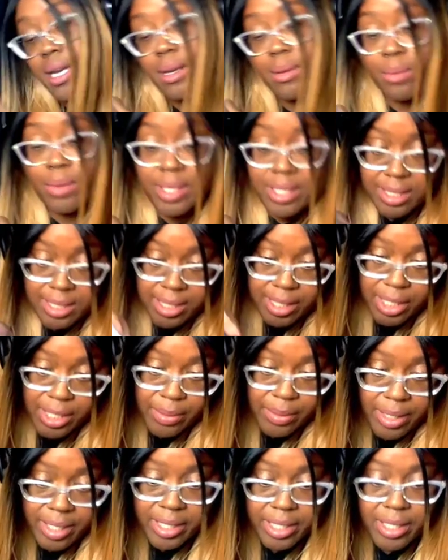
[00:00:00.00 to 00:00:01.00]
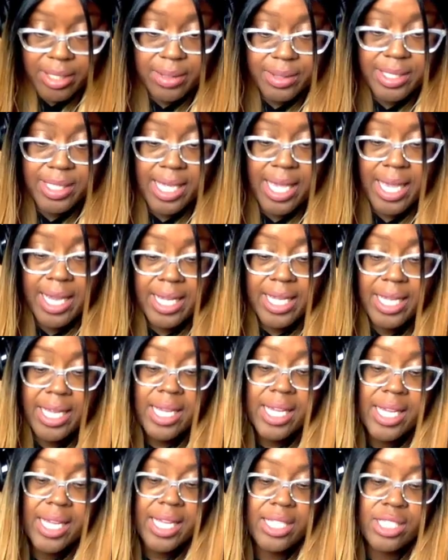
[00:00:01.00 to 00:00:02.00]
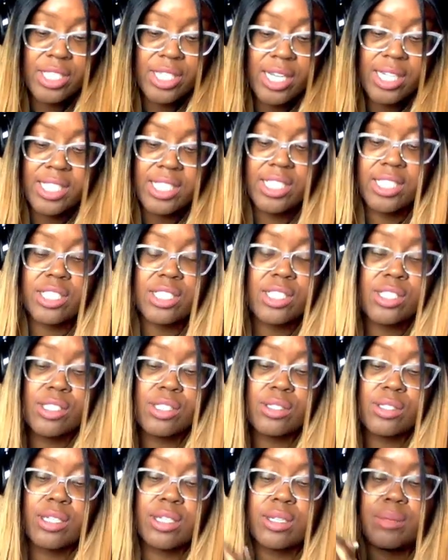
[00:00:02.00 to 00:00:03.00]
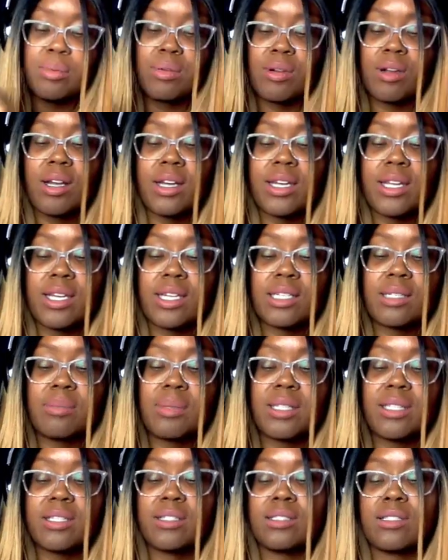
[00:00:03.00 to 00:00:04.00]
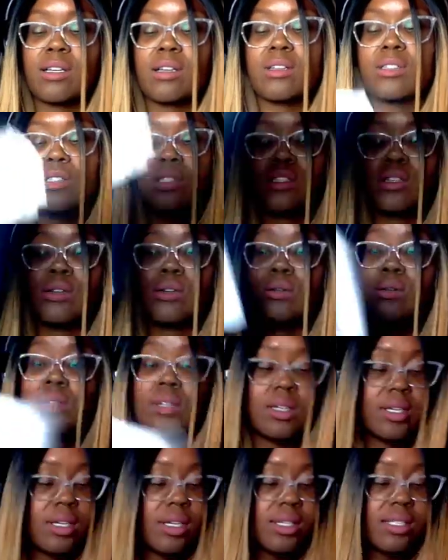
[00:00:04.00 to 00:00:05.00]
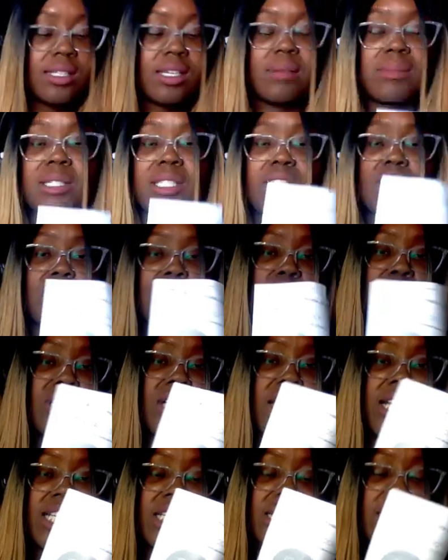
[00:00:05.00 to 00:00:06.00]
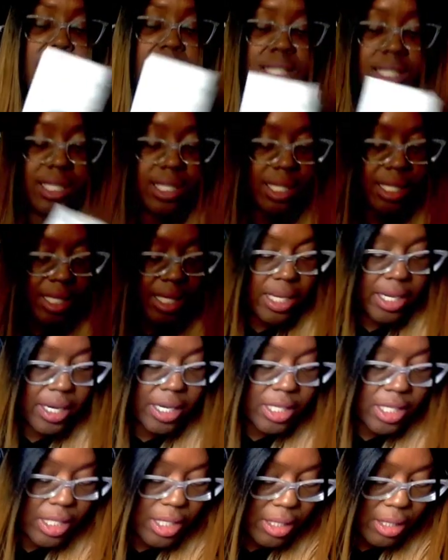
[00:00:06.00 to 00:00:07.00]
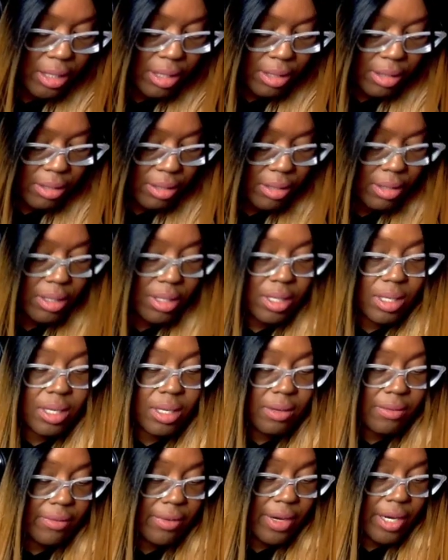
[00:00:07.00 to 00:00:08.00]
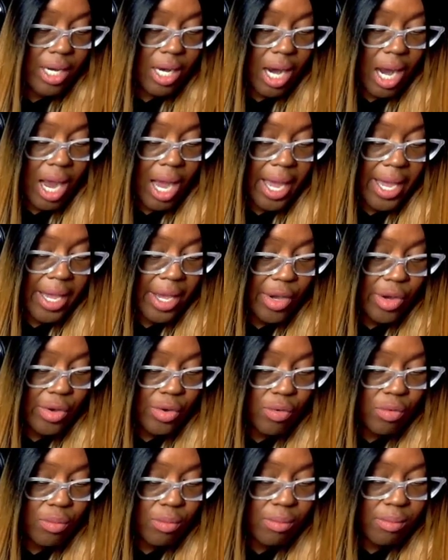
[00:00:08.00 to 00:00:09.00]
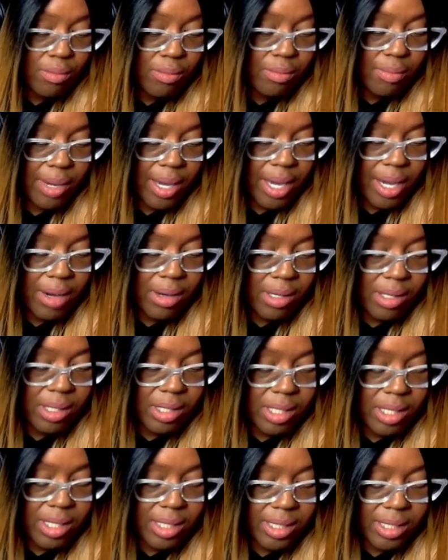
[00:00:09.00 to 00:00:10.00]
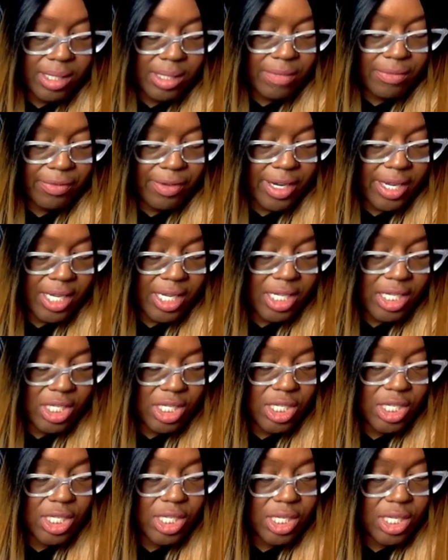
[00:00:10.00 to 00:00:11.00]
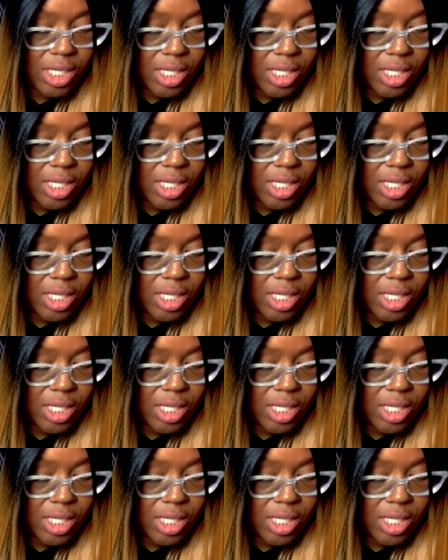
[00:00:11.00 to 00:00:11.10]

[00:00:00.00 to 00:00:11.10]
And what does the QR code say? Instructions to the product. But there's also some instructions in there too for Ihome Power Clock. This is French.